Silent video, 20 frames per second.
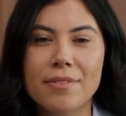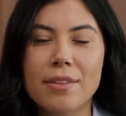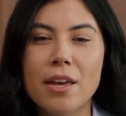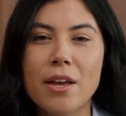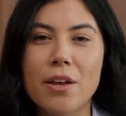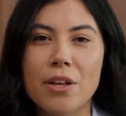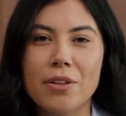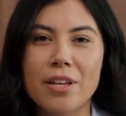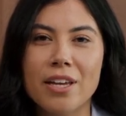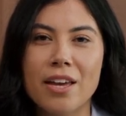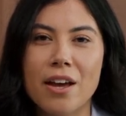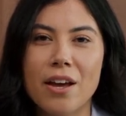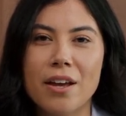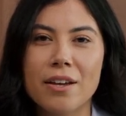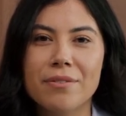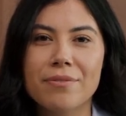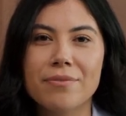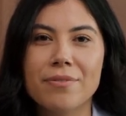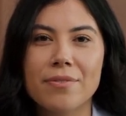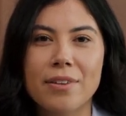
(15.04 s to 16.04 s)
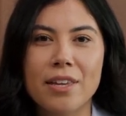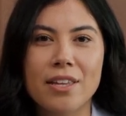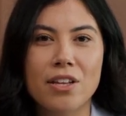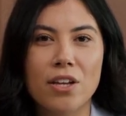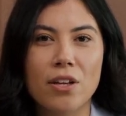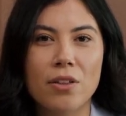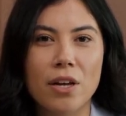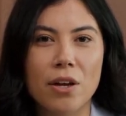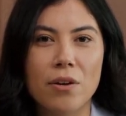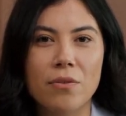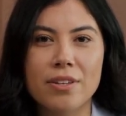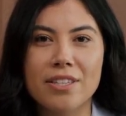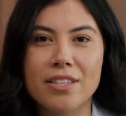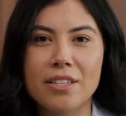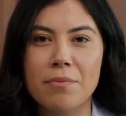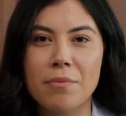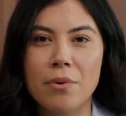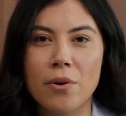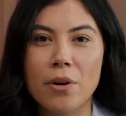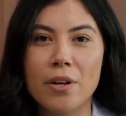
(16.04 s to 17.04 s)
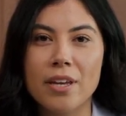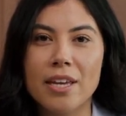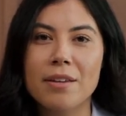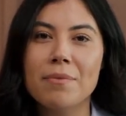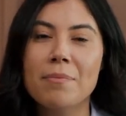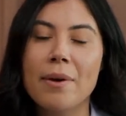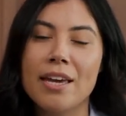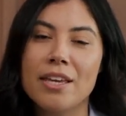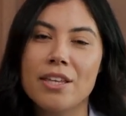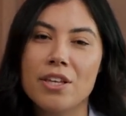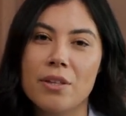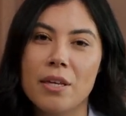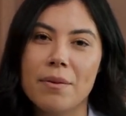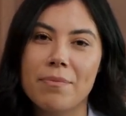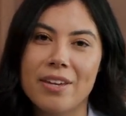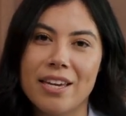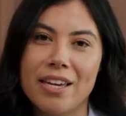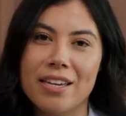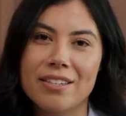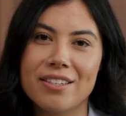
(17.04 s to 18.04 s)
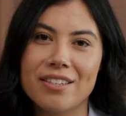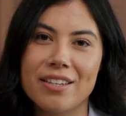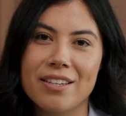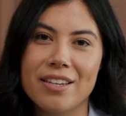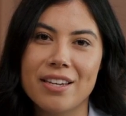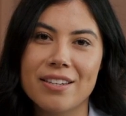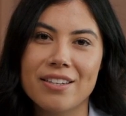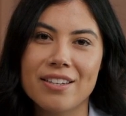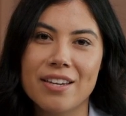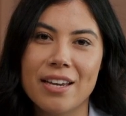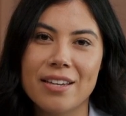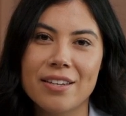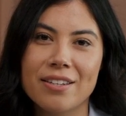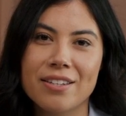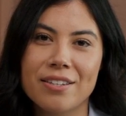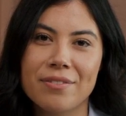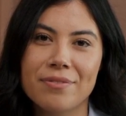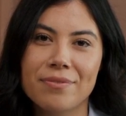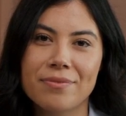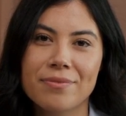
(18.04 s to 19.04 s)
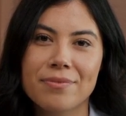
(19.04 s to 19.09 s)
Earlier, the euro was supported by European statistics.